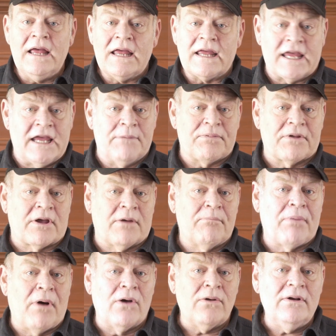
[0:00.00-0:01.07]
Keep the
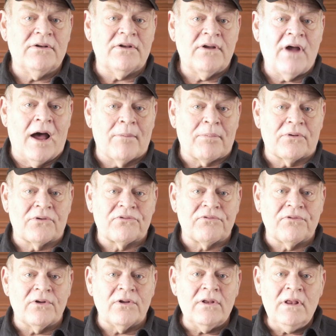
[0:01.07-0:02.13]
component hoppers
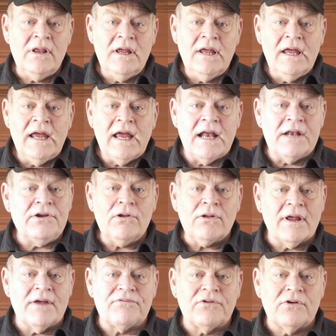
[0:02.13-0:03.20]
full, and
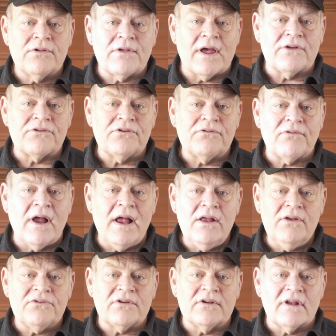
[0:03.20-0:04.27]
you'll have 2,000
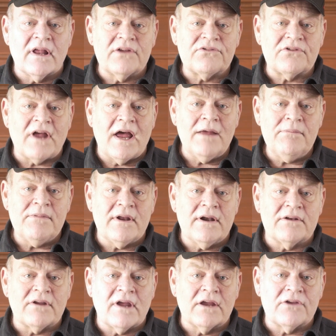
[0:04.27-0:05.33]
rounds in less time than
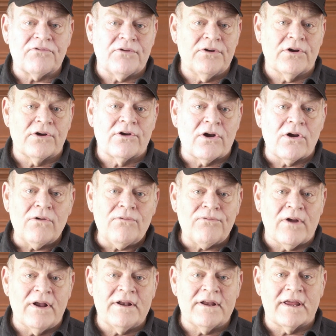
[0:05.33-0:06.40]
it takes for your
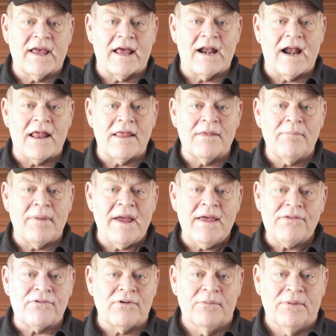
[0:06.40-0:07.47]
girlfriend to get out of the
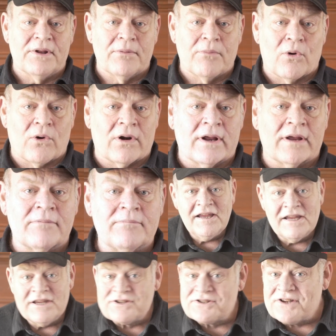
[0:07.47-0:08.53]
bathroom in the morning.
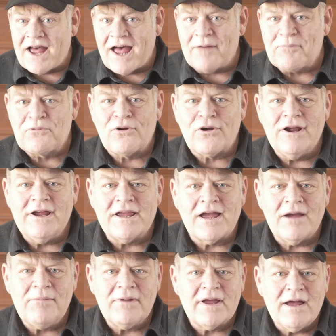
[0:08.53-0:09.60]
Is Knob Creek
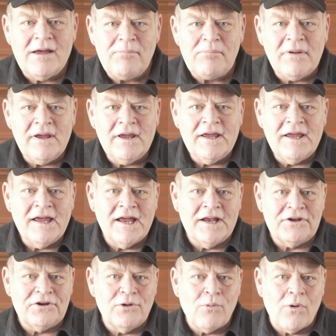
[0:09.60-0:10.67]
coming up,
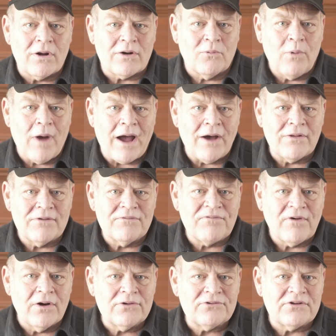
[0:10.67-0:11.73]
and you want to wow the
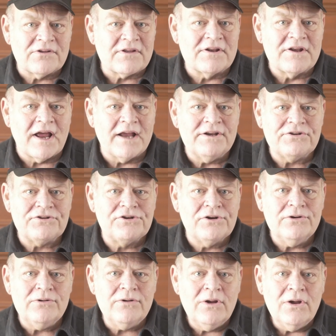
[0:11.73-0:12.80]
folks at the night
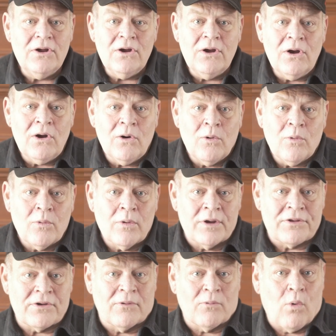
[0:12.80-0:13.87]
shoot
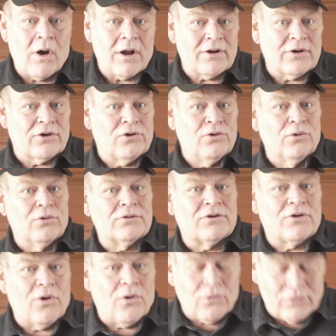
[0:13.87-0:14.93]
with your
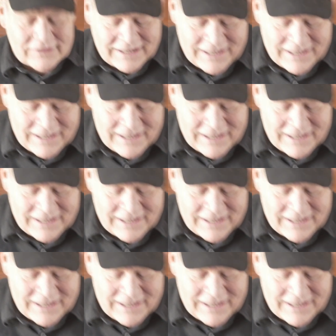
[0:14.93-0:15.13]
water-cooled Colt